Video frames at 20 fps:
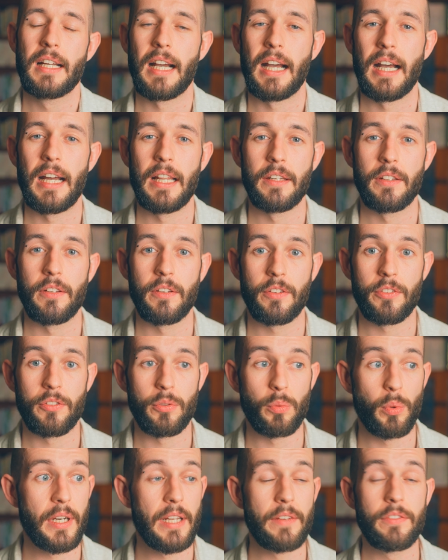And
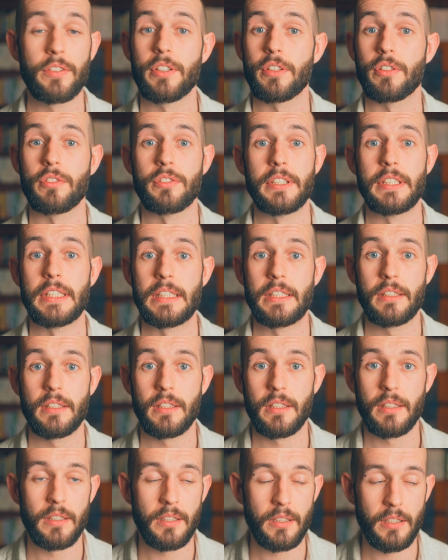to whatever degree,
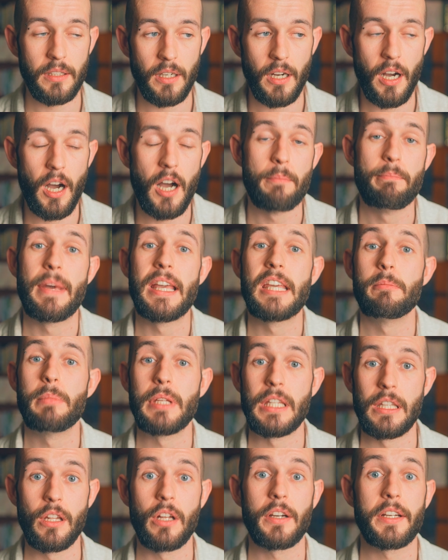I may
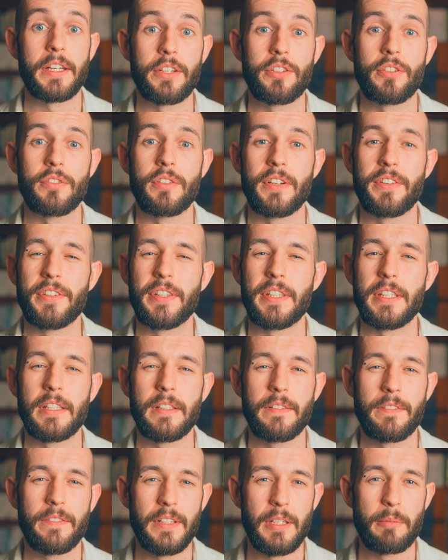be lucky to
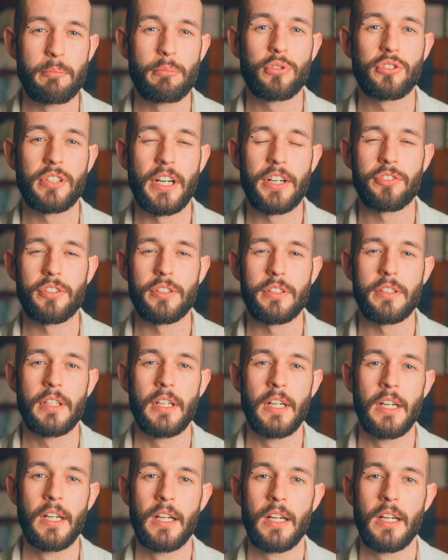receive an impression